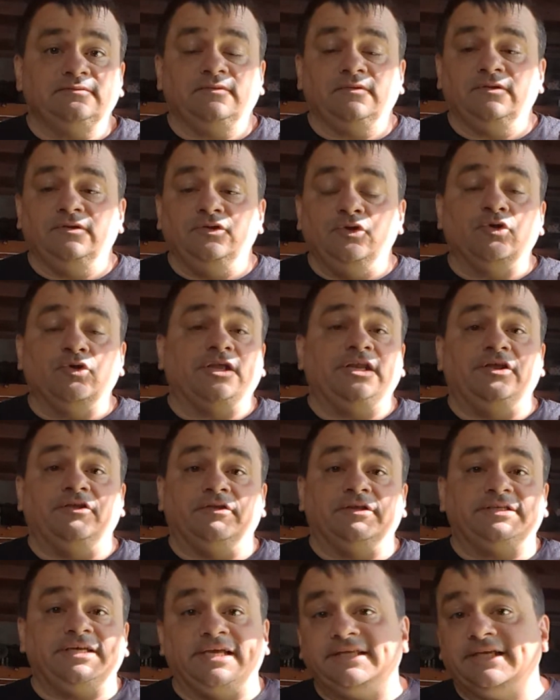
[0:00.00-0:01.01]
you can
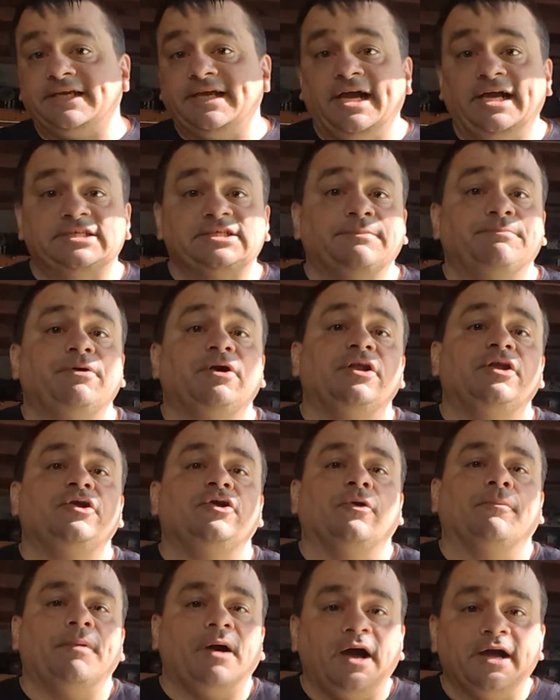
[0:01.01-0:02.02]
either take the cash and put it in
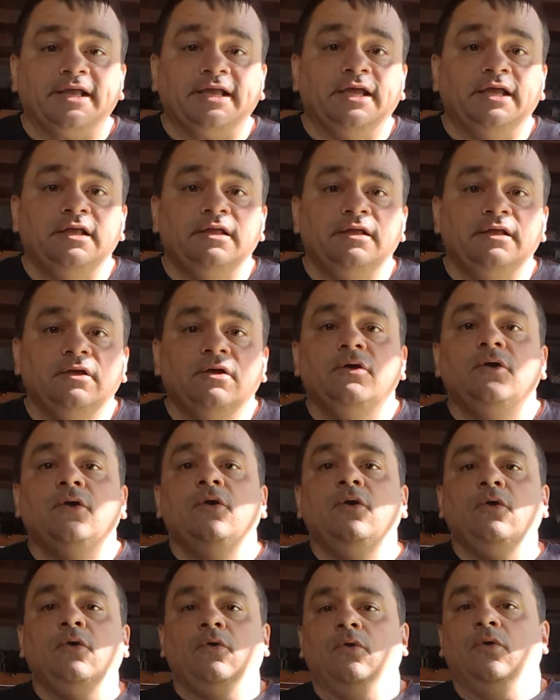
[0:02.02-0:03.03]
your pocket,
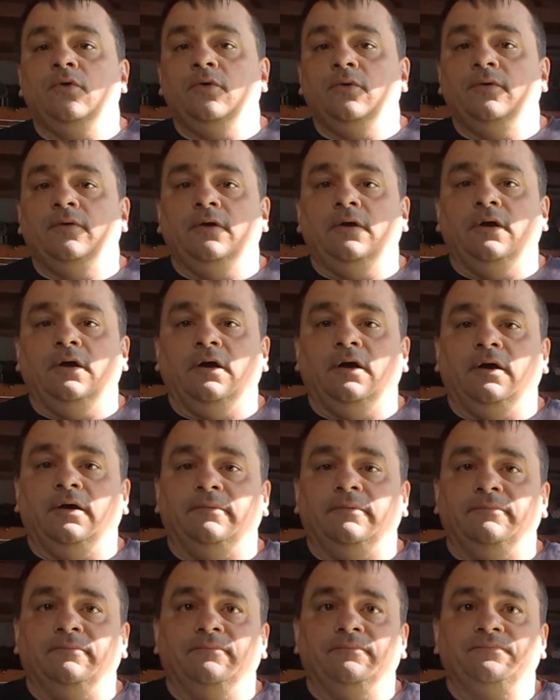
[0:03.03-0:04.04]

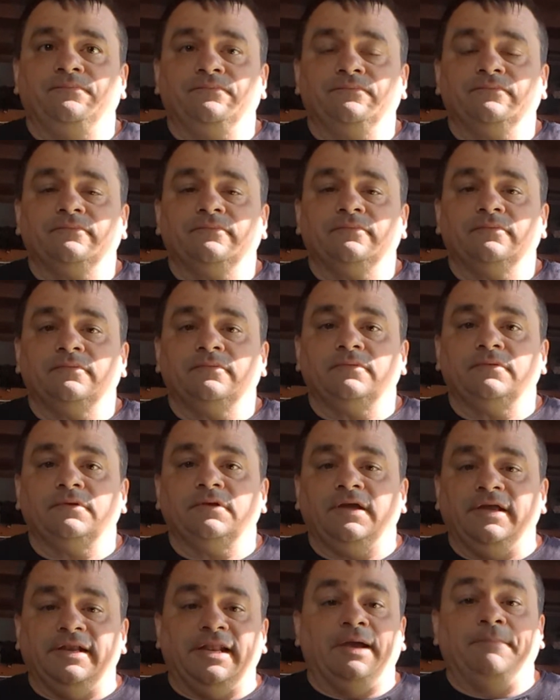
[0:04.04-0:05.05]
and
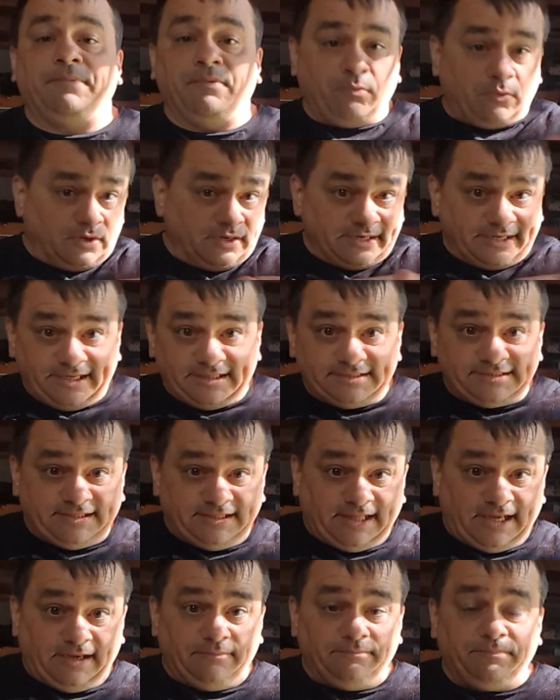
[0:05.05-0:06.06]
that. But we're gonna get to
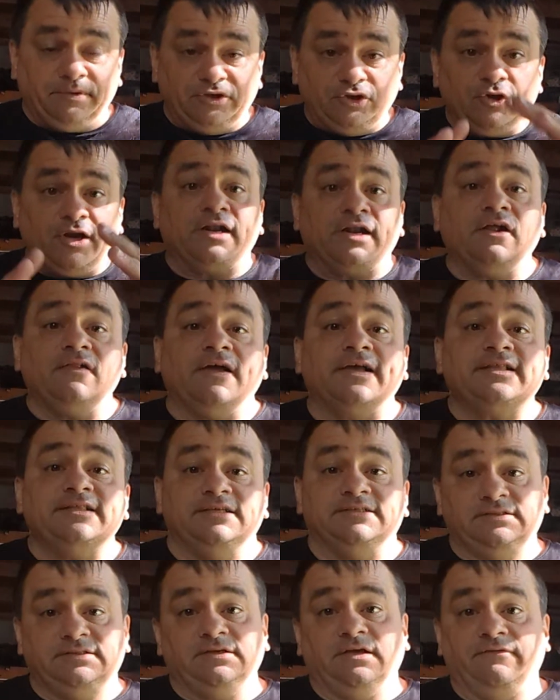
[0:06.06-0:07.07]
that. But you gotta collect
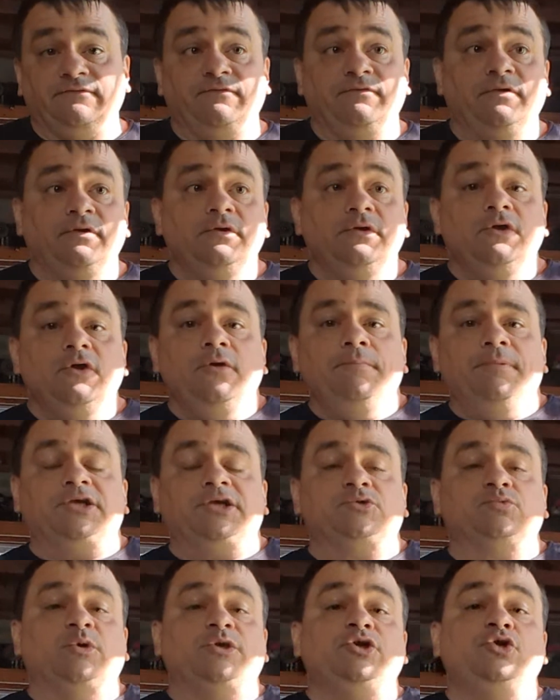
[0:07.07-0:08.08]
this stuff,
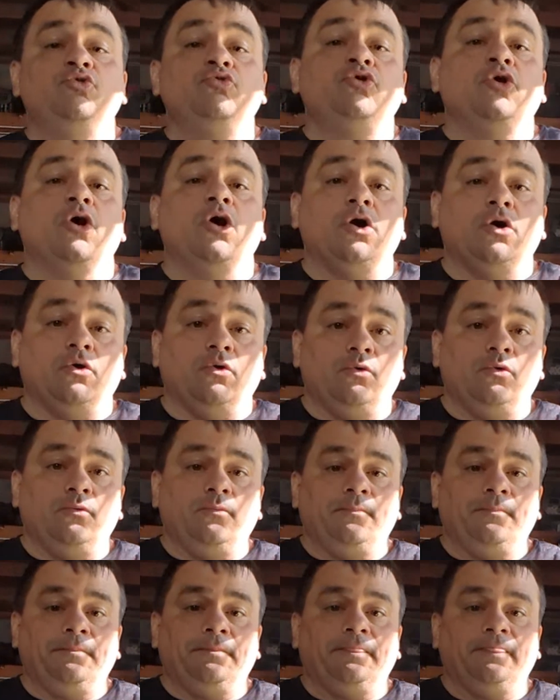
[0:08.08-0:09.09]
because when you go
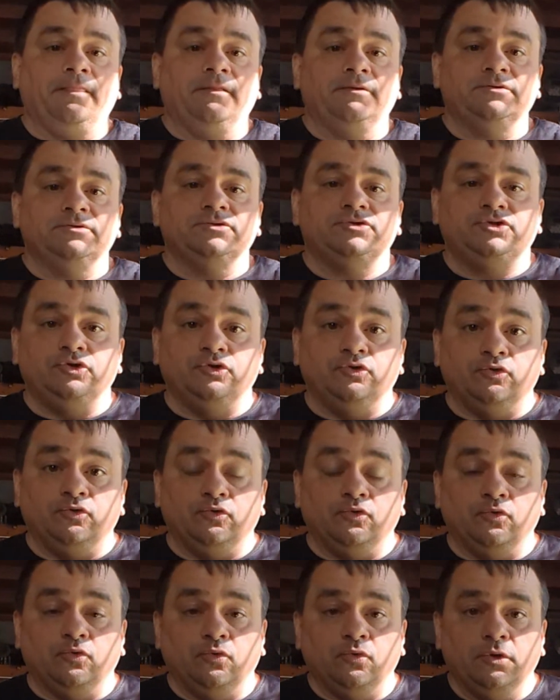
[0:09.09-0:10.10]

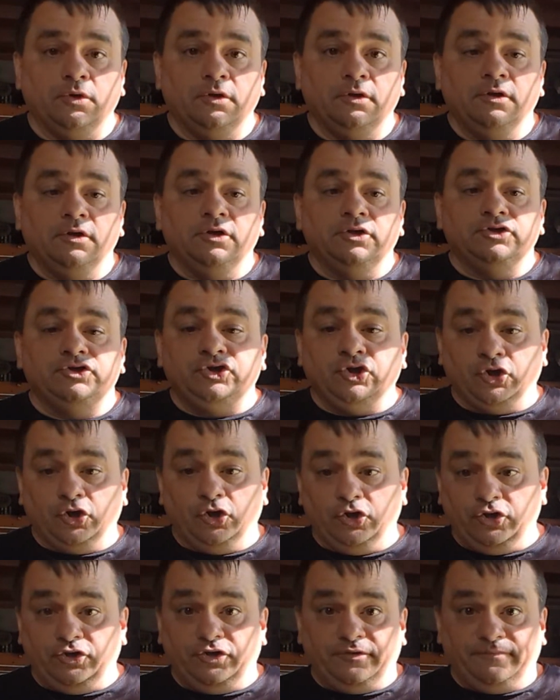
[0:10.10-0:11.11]
to
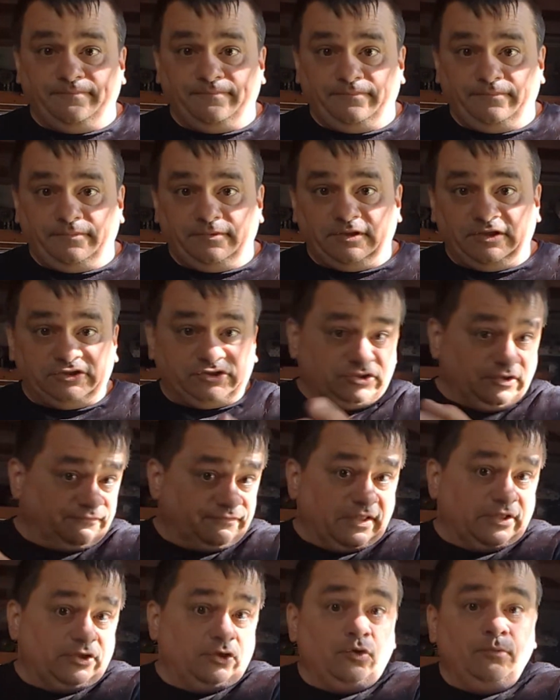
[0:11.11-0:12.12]
turn the stuff
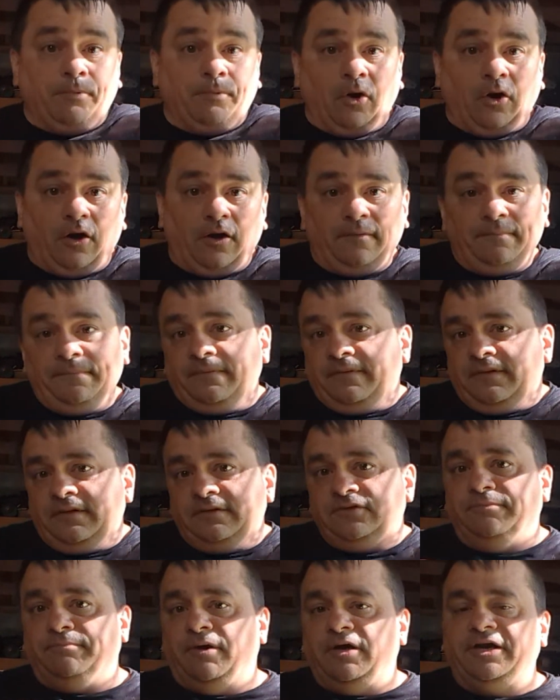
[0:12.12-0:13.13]
that you bought
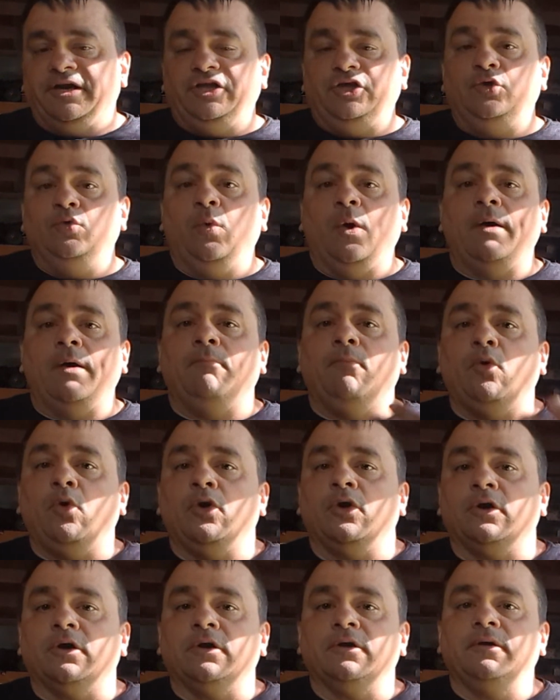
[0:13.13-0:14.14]
to money, you want
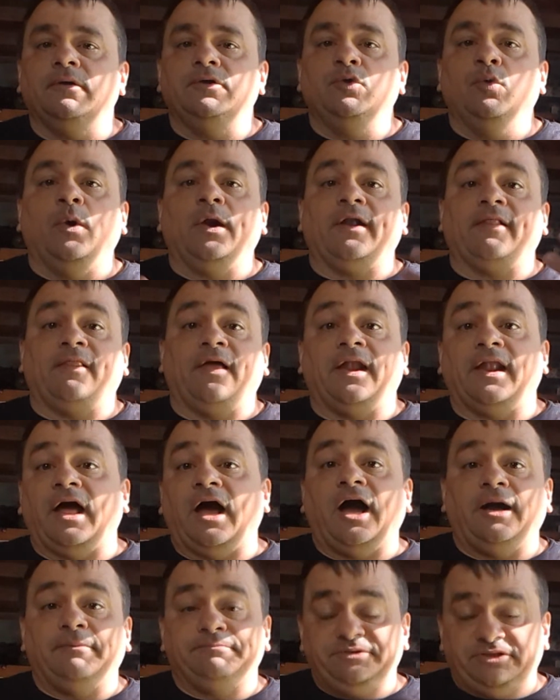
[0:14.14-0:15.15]
more. You want a lot of
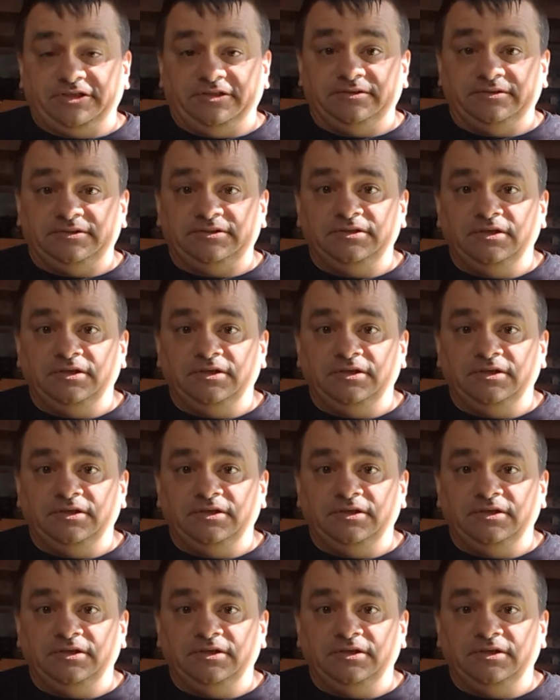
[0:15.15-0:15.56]
options.